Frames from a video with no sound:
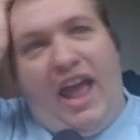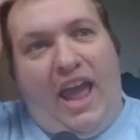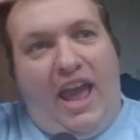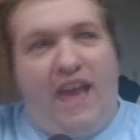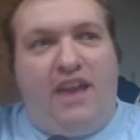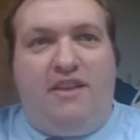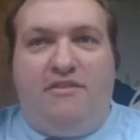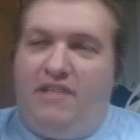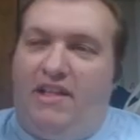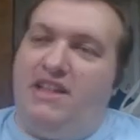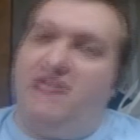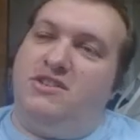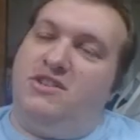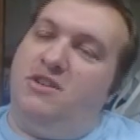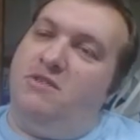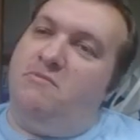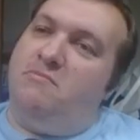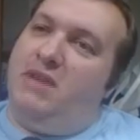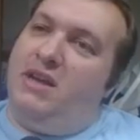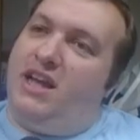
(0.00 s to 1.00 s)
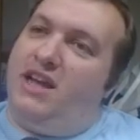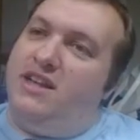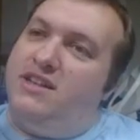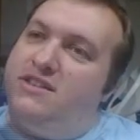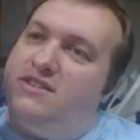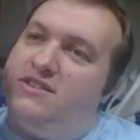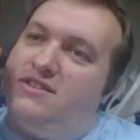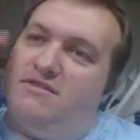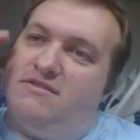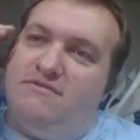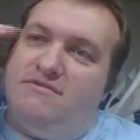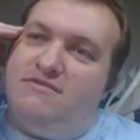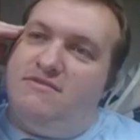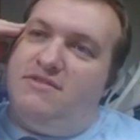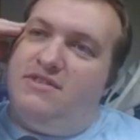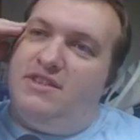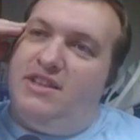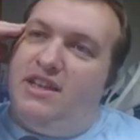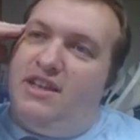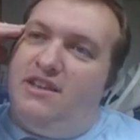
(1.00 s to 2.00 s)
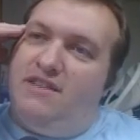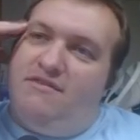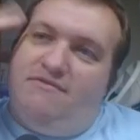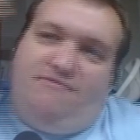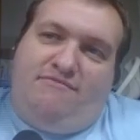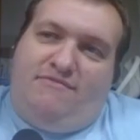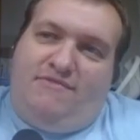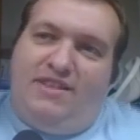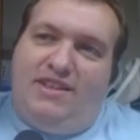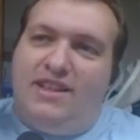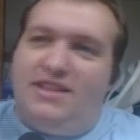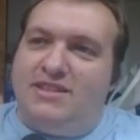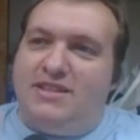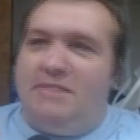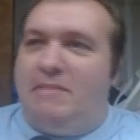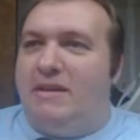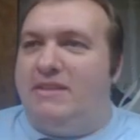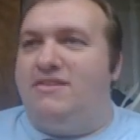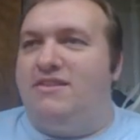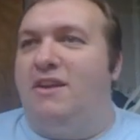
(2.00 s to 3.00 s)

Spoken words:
and a flight suit because it's the best